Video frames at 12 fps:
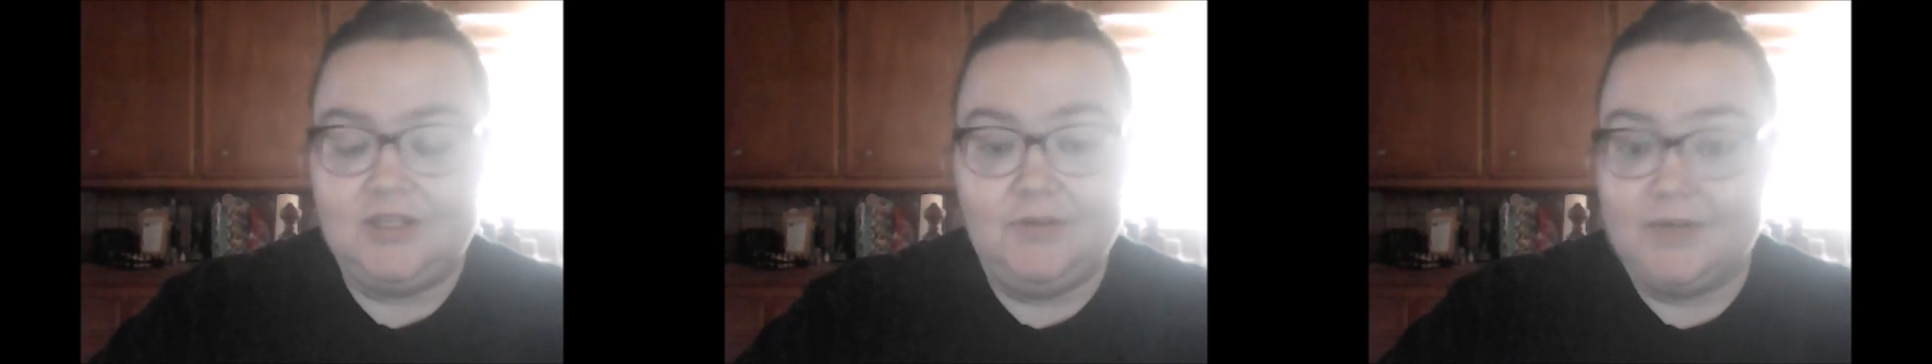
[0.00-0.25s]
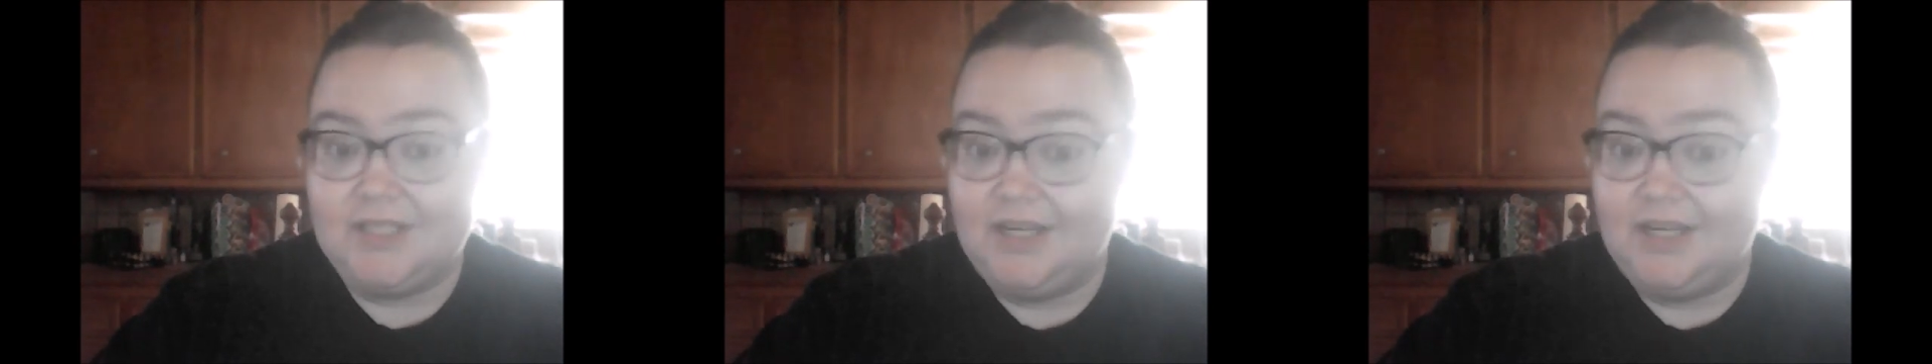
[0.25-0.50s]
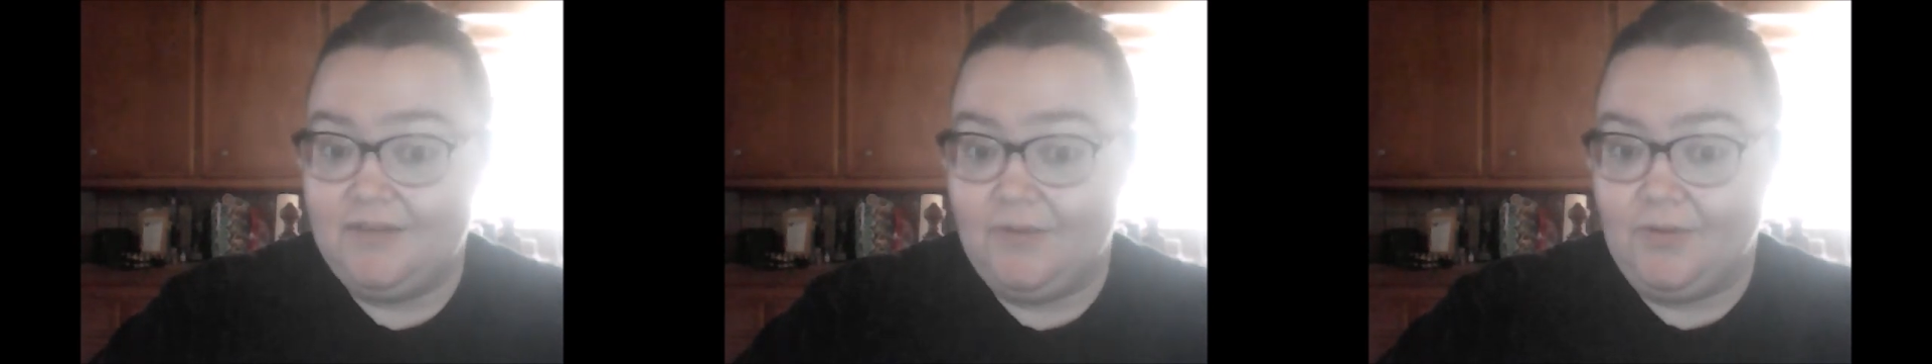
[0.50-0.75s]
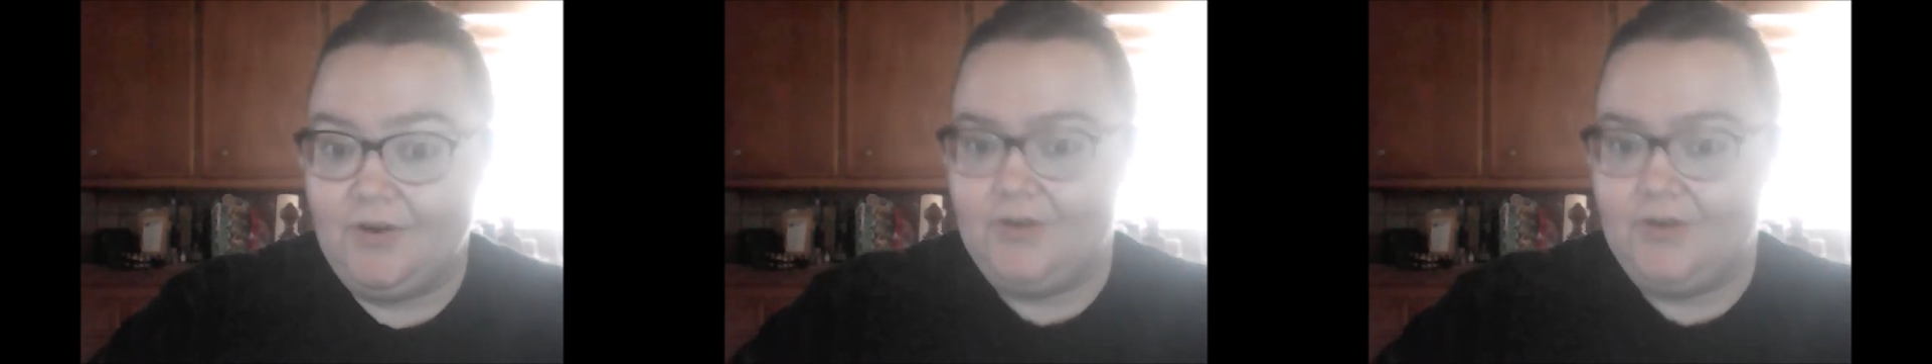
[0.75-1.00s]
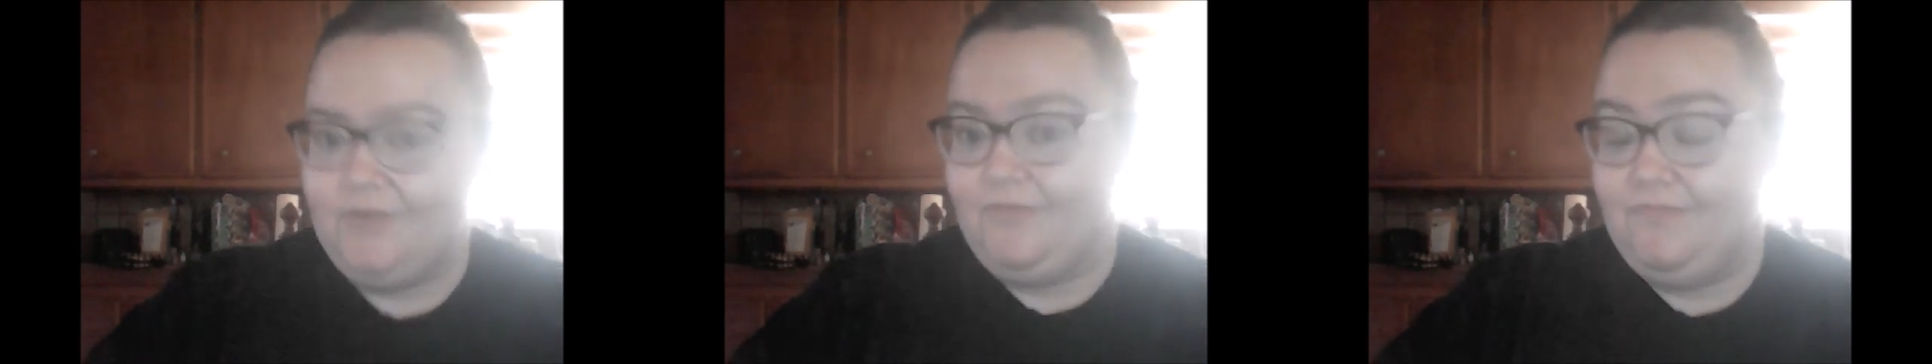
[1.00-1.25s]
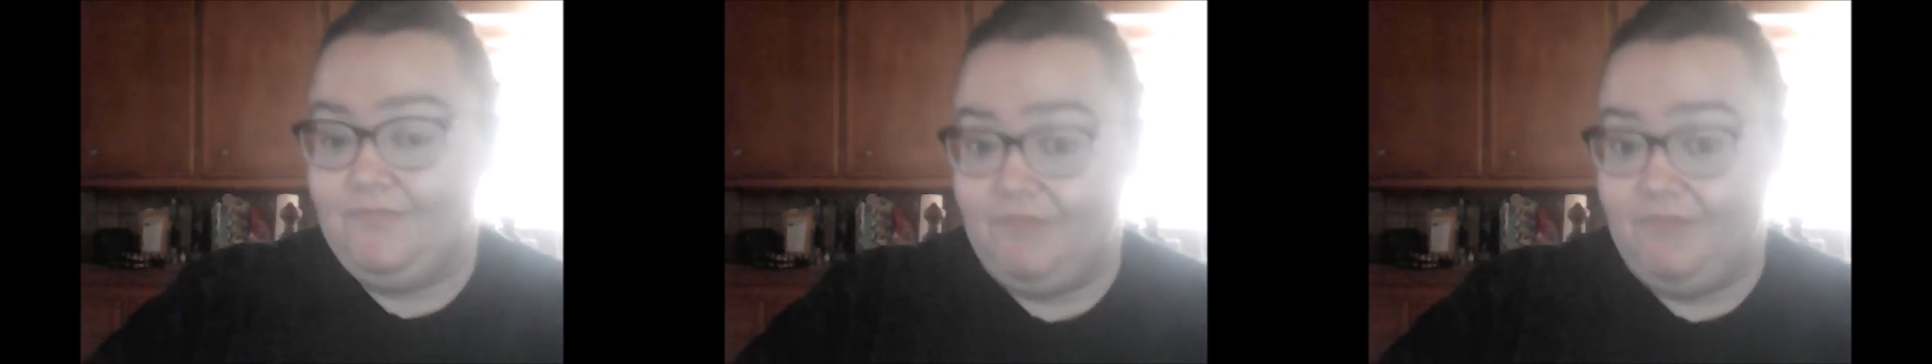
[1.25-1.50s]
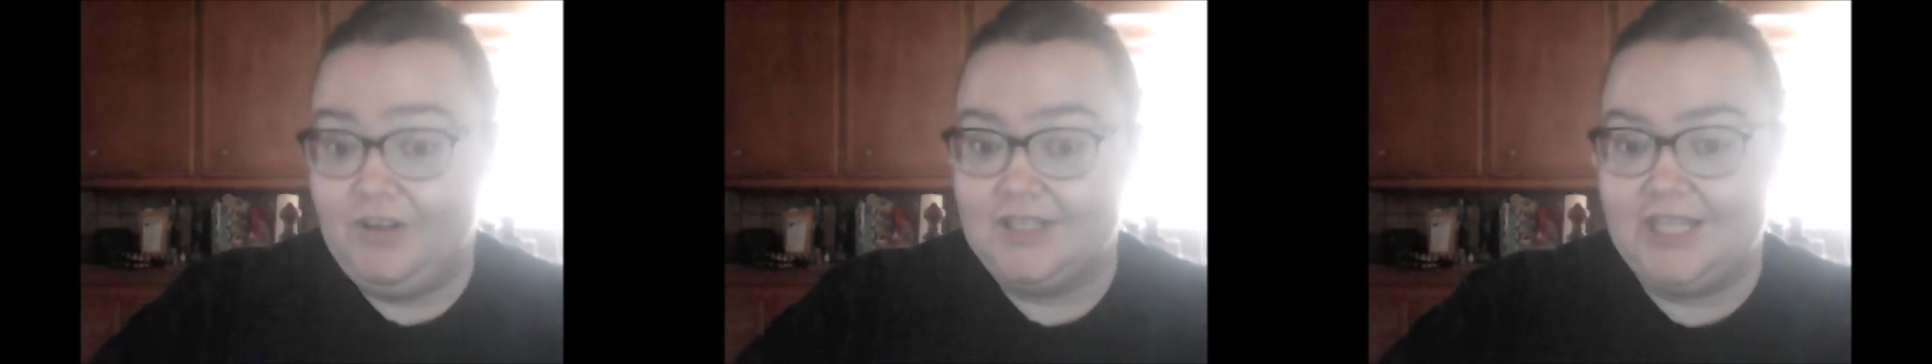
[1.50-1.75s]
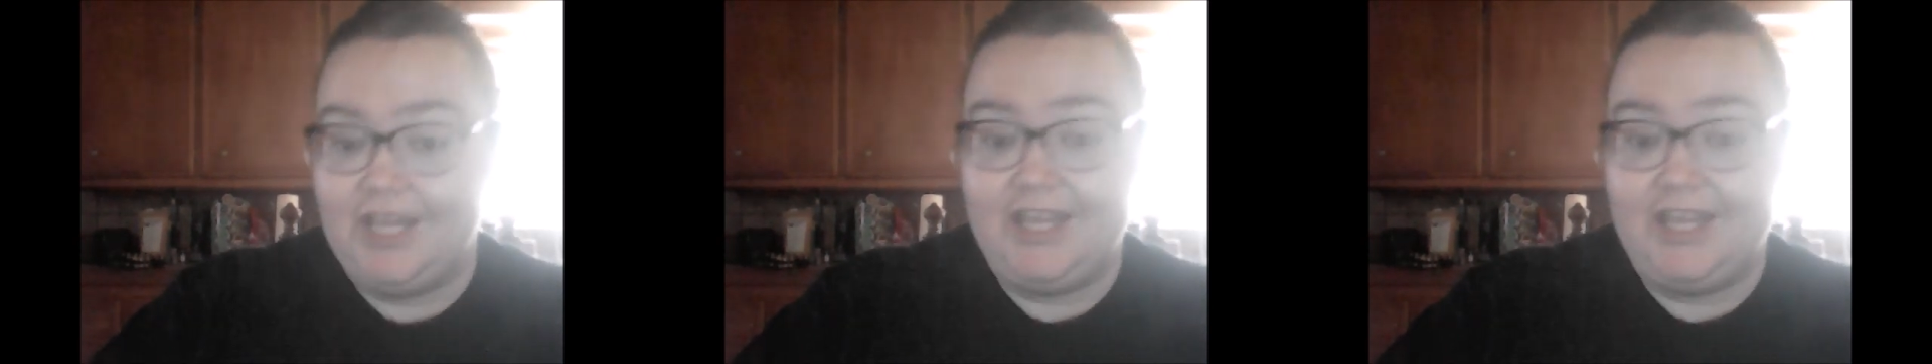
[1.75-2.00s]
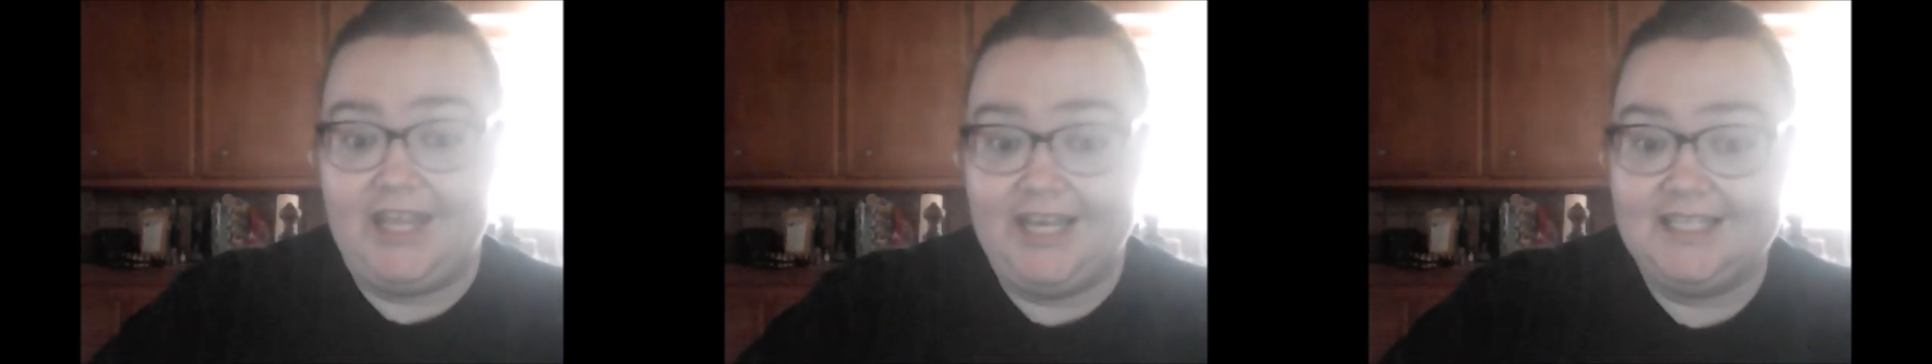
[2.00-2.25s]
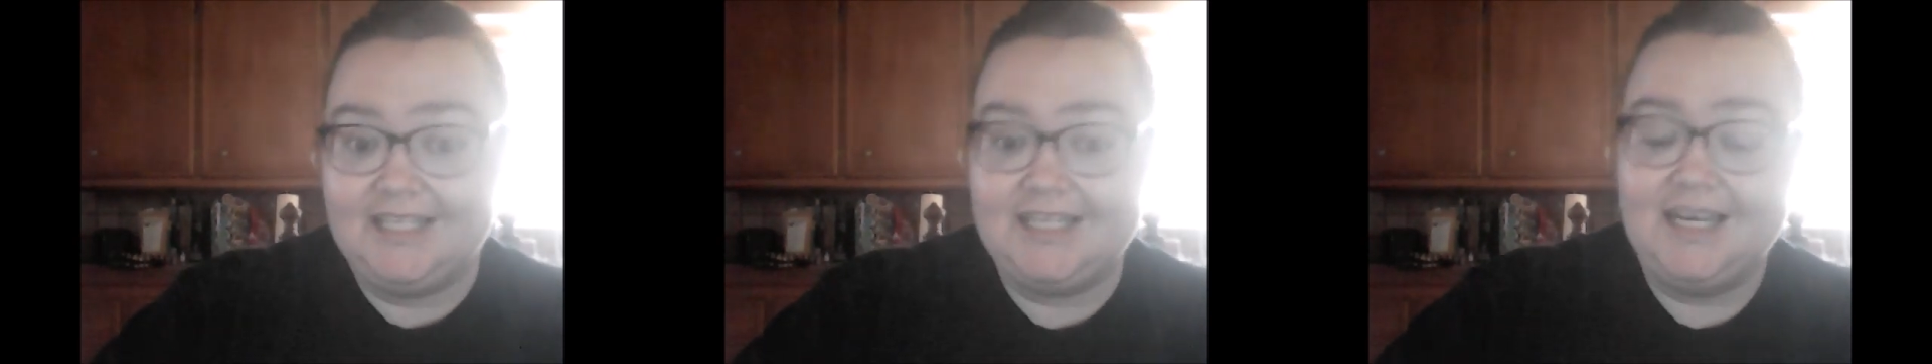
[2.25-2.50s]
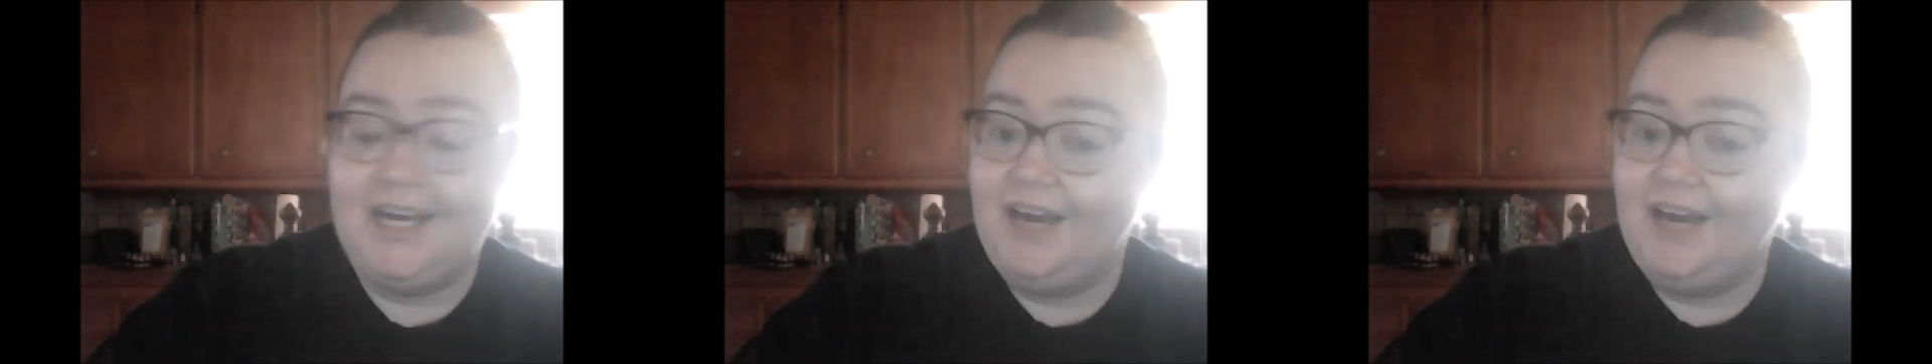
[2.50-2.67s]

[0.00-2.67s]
2% of the world who feels this.